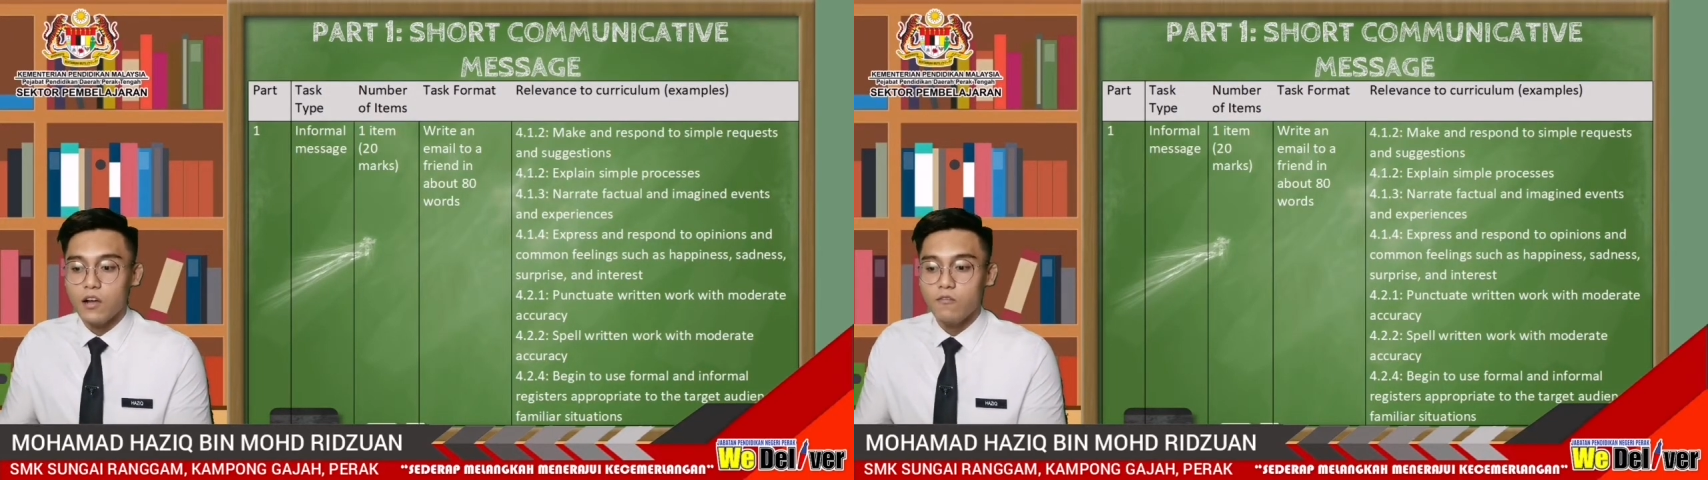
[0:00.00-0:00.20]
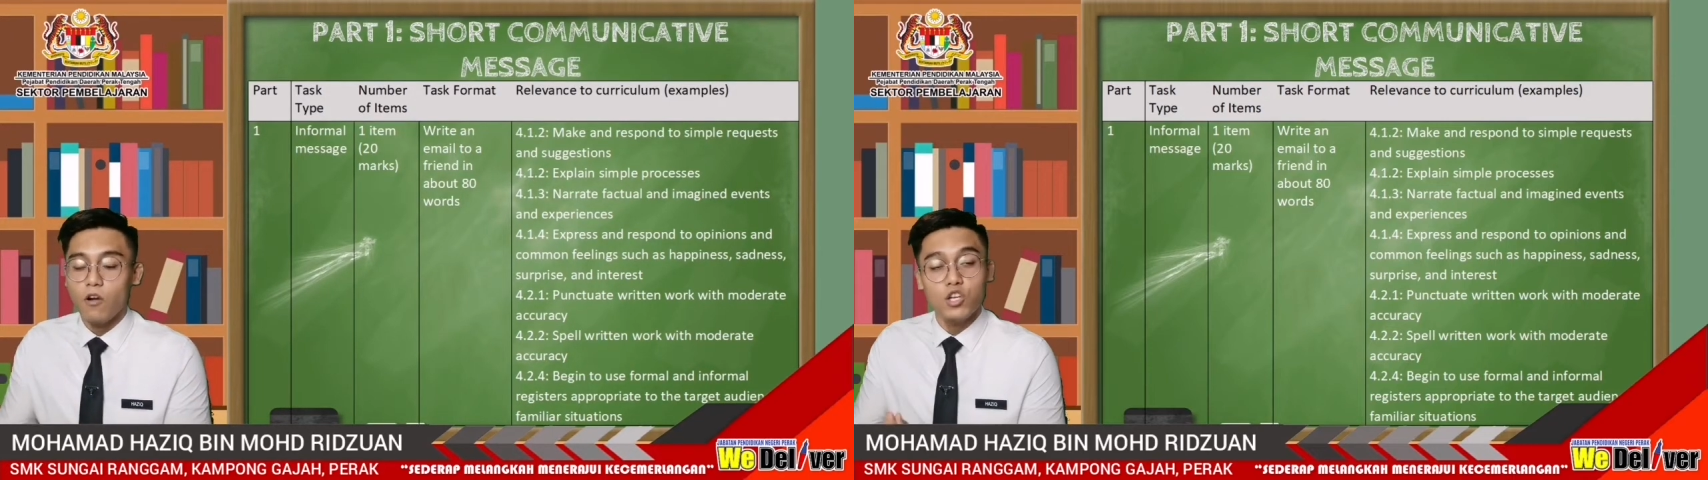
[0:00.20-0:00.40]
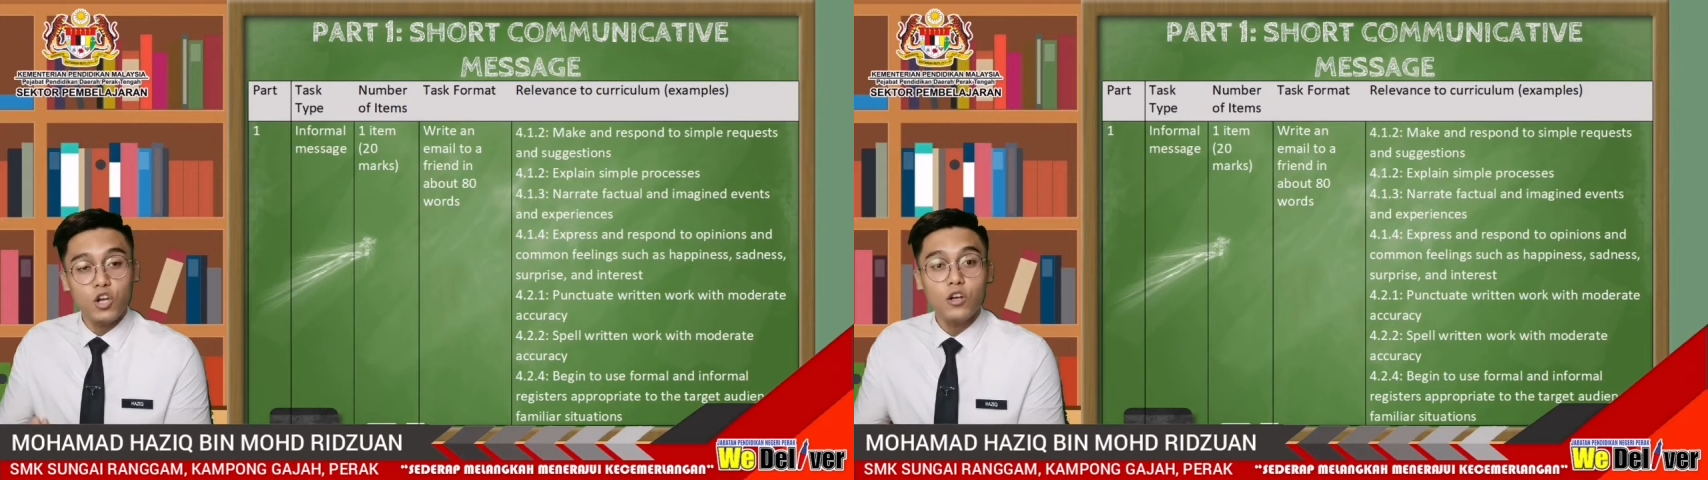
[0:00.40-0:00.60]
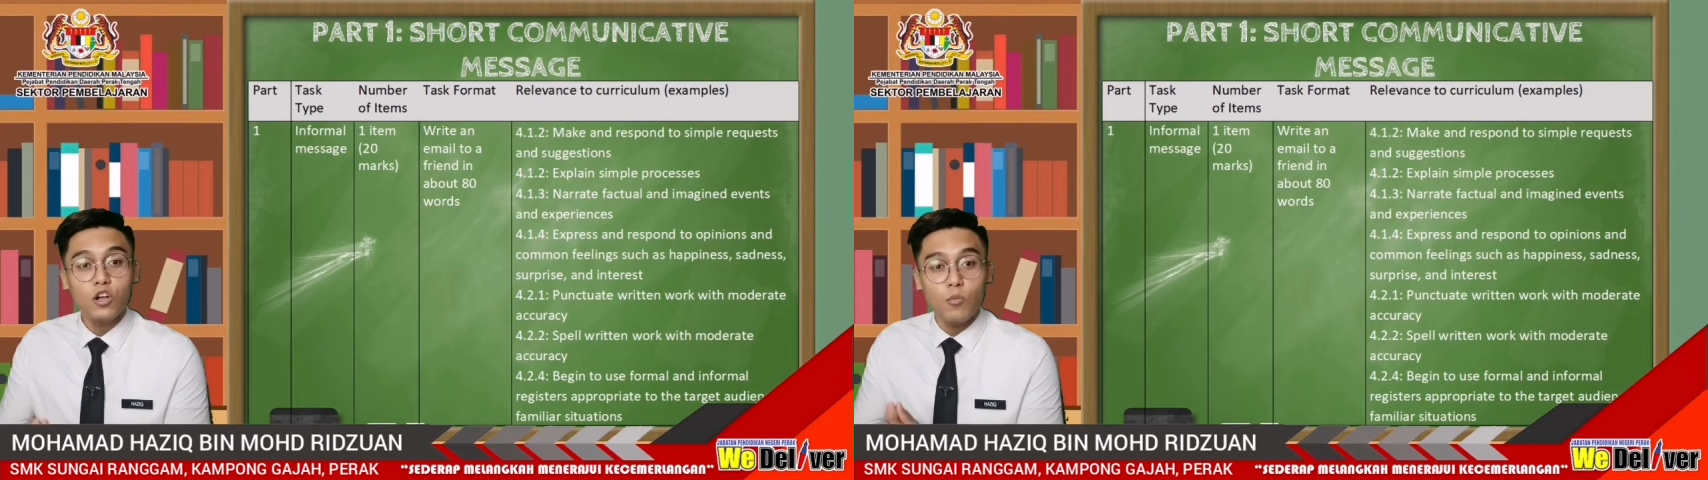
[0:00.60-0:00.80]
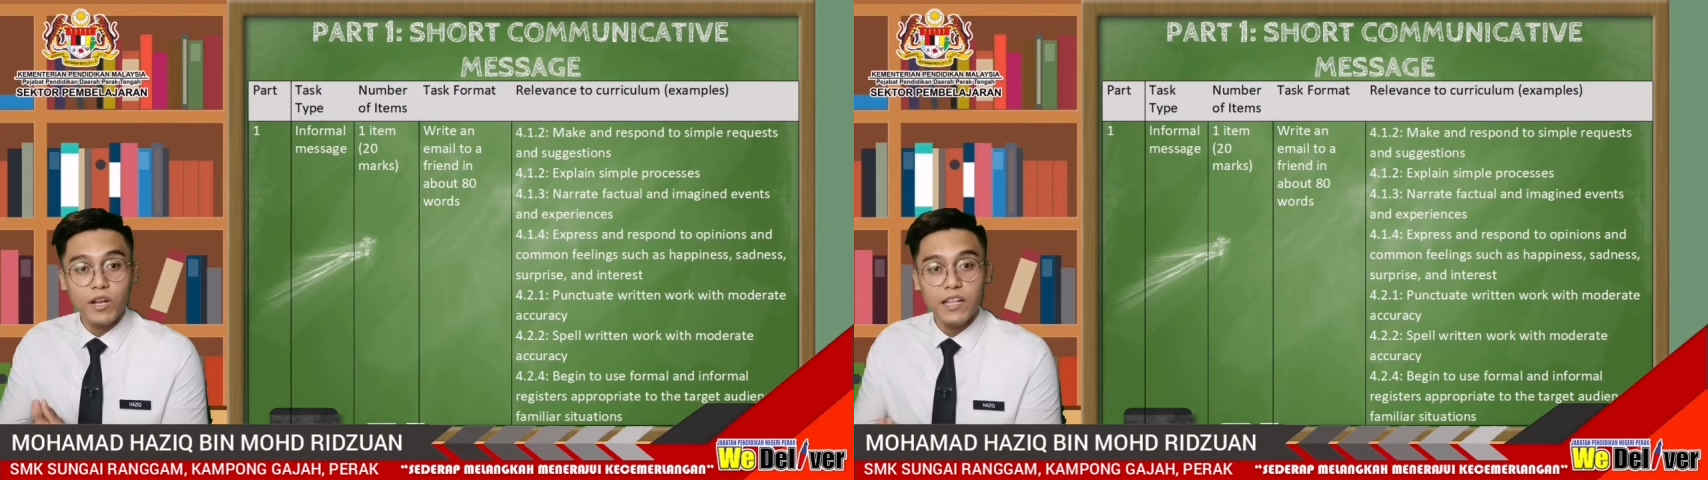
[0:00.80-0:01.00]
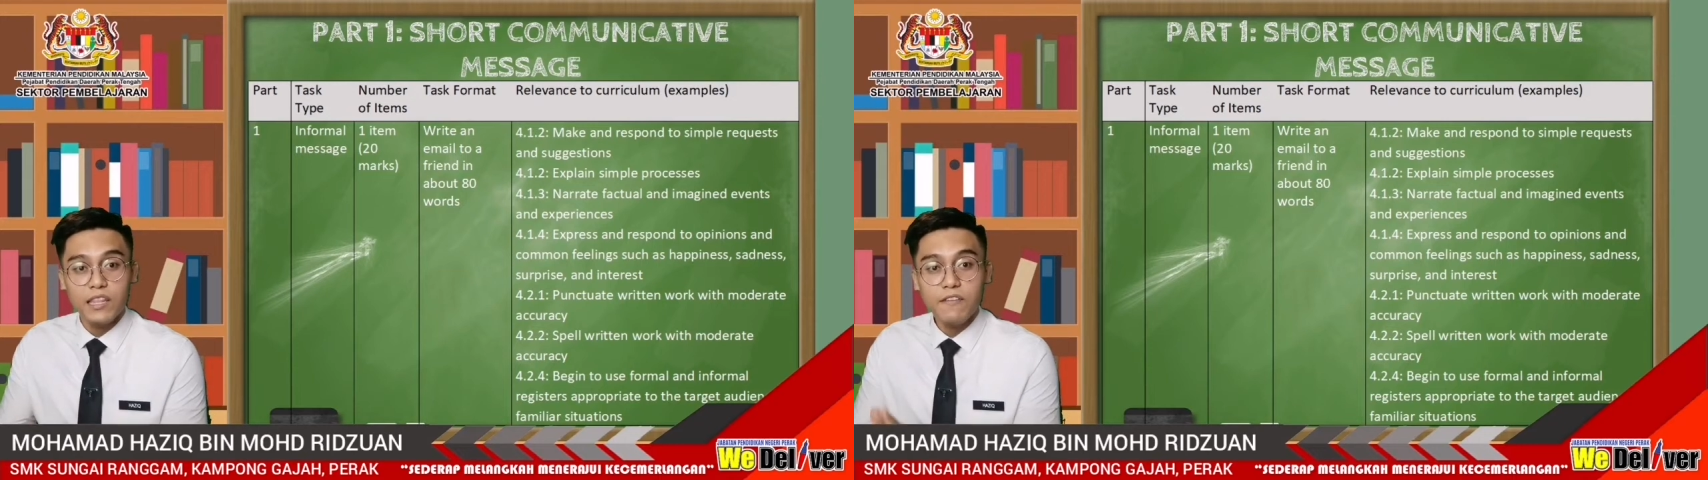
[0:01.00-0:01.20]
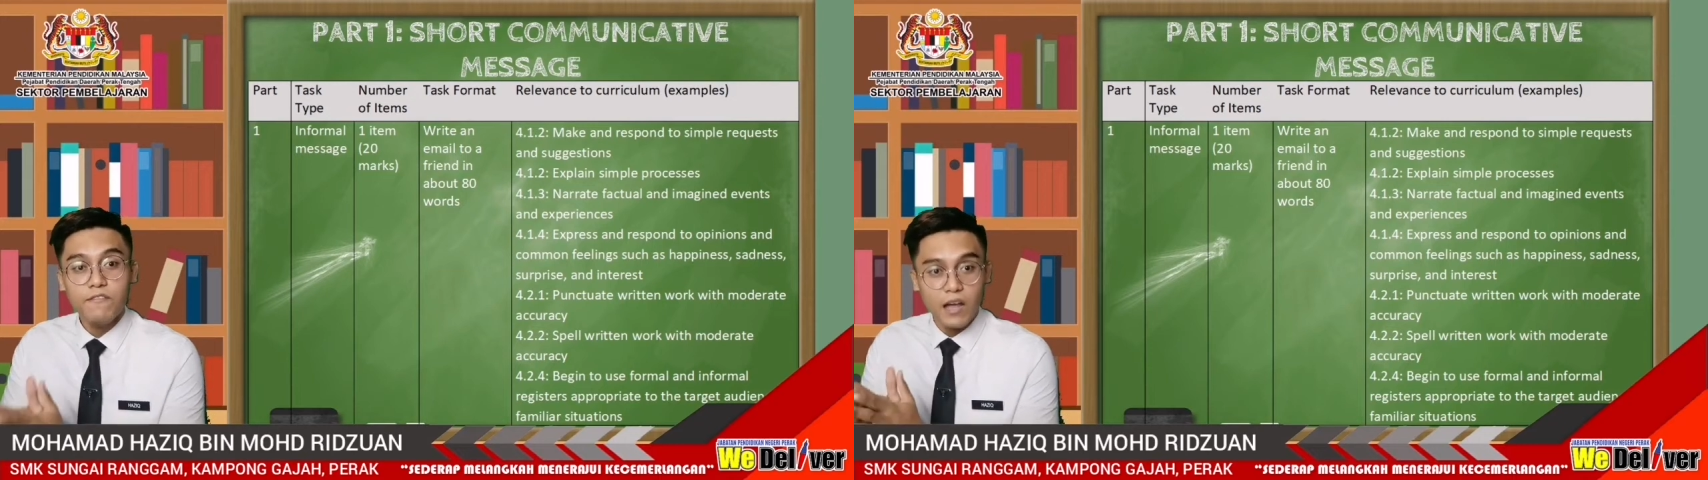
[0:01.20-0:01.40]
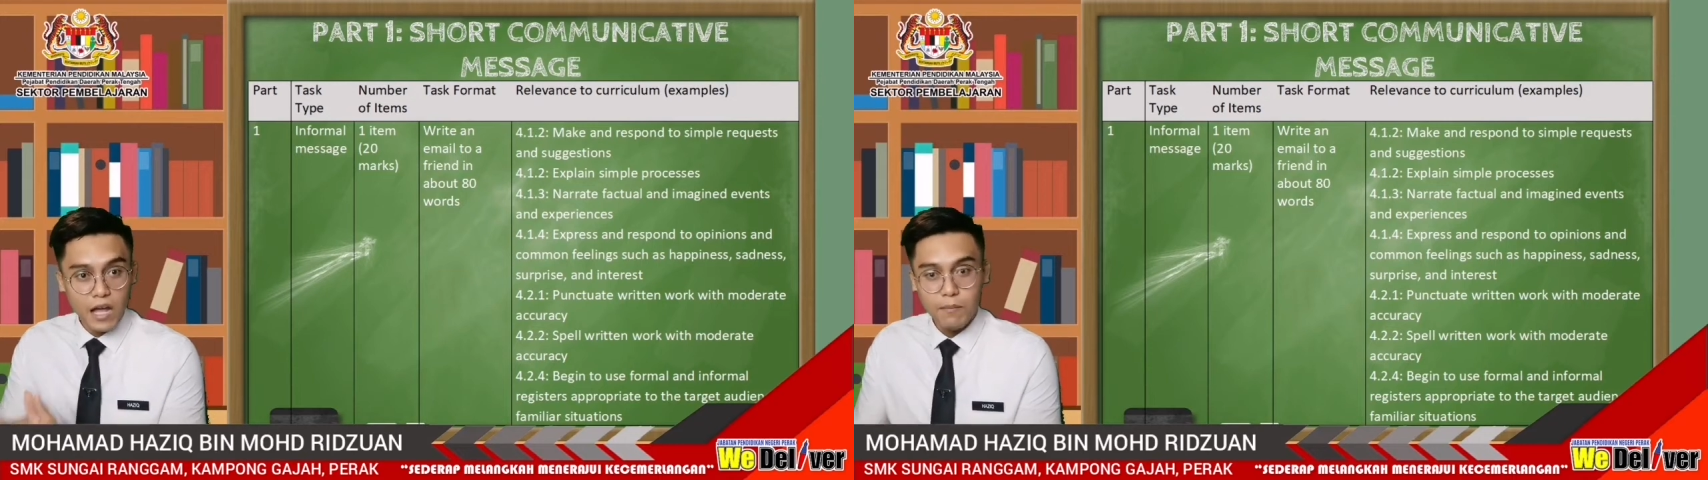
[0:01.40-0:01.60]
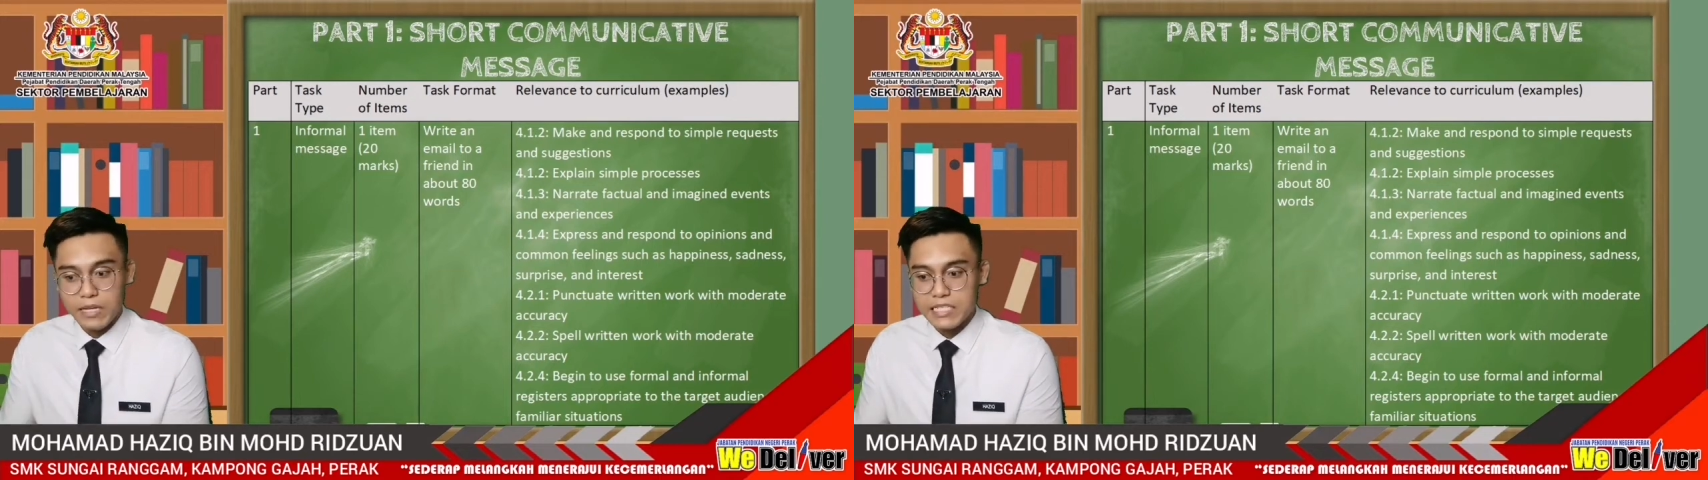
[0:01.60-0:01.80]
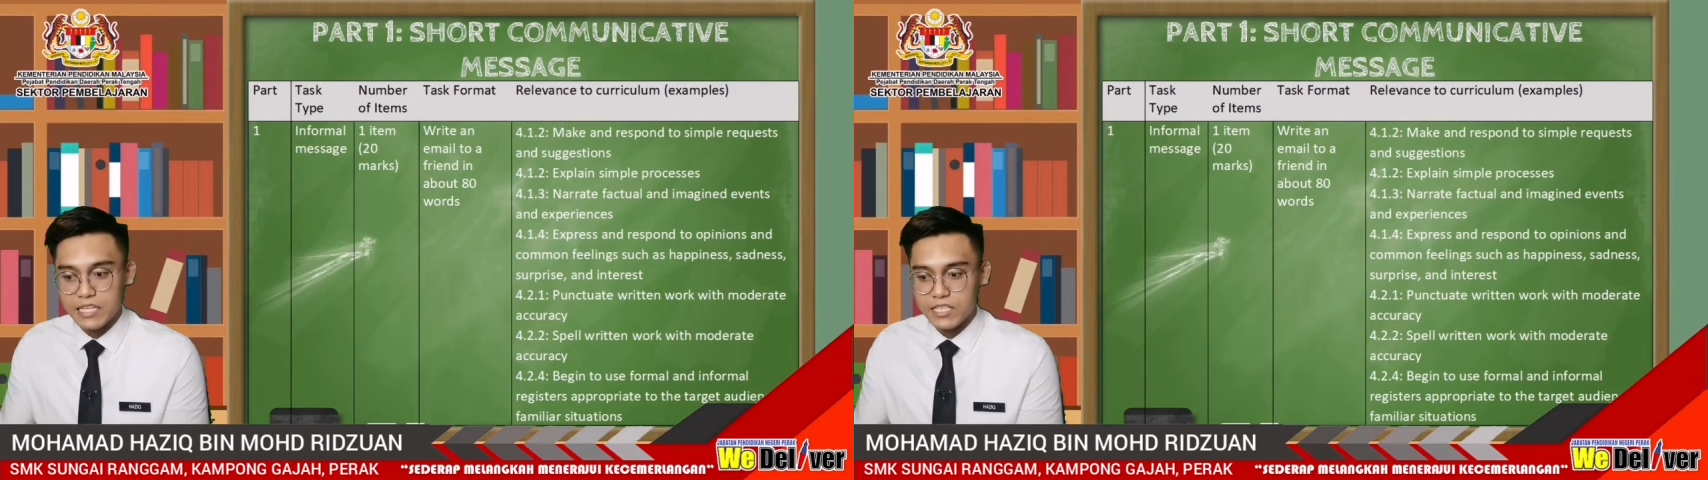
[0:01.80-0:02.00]
for short communicative
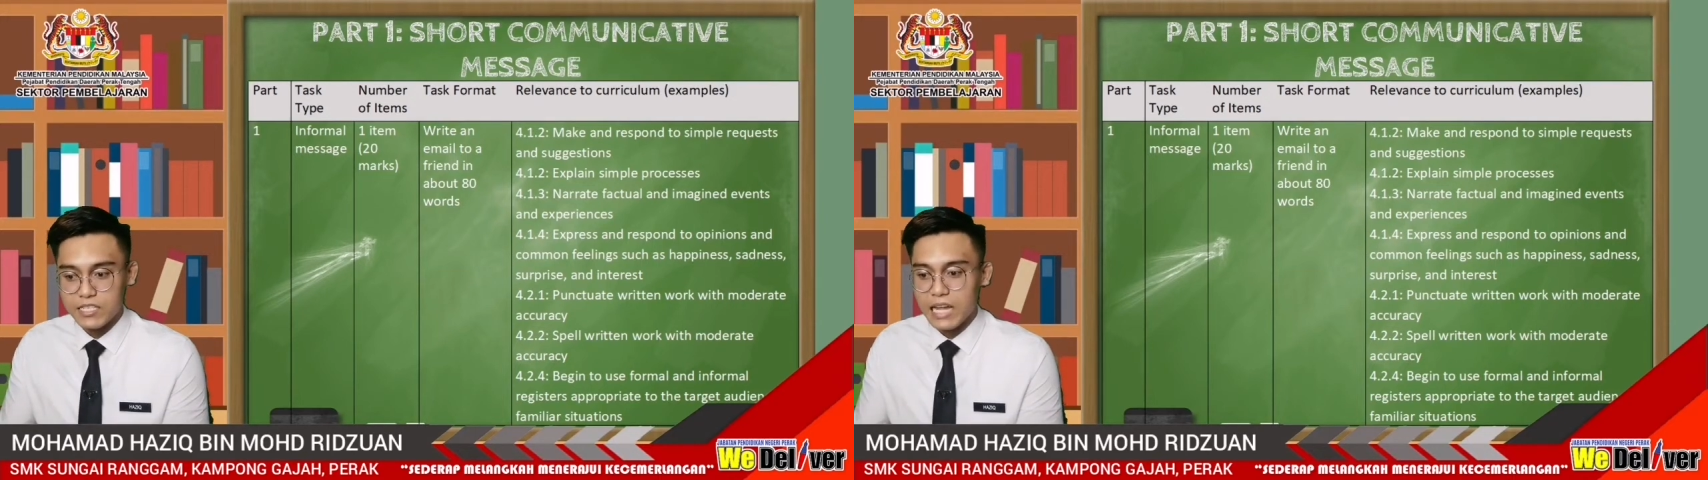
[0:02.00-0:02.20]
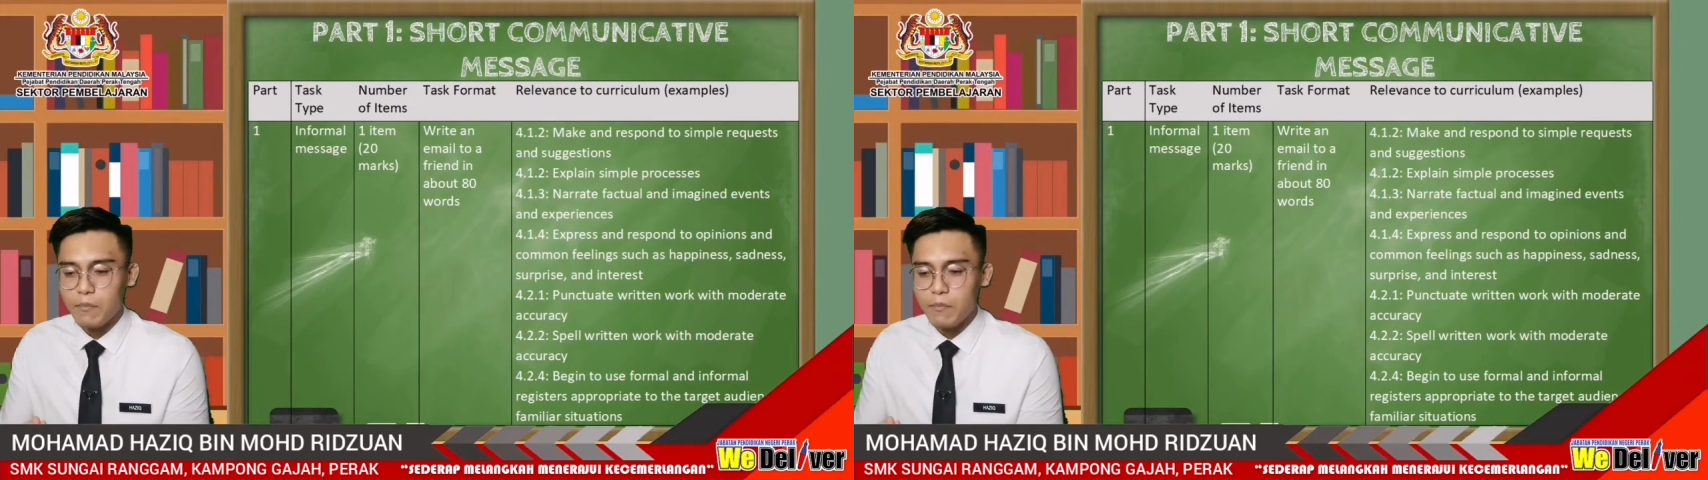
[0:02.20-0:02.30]
messages.